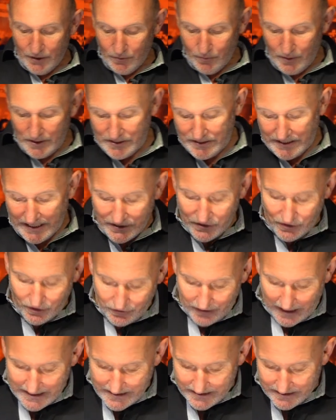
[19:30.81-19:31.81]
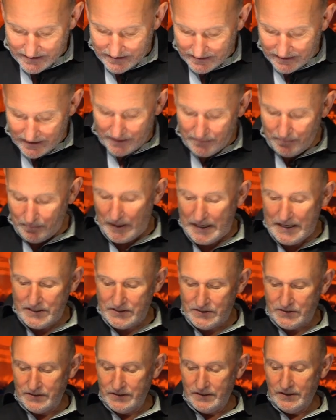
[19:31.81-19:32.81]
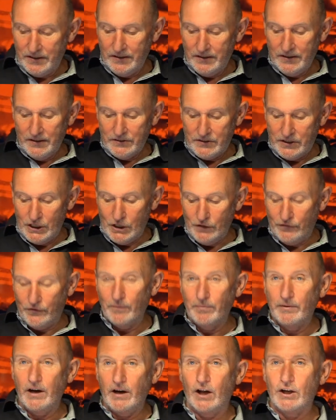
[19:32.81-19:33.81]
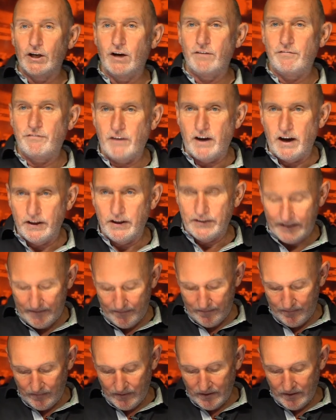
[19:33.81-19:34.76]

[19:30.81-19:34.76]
which says, grace and peace to you from God our Father